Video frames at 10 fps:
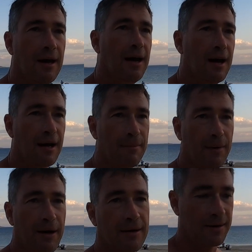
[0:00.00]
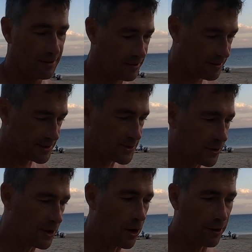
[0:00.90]
but this is not
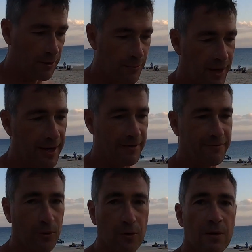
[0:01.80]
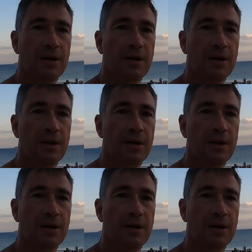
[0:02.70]
the island that we're headed for.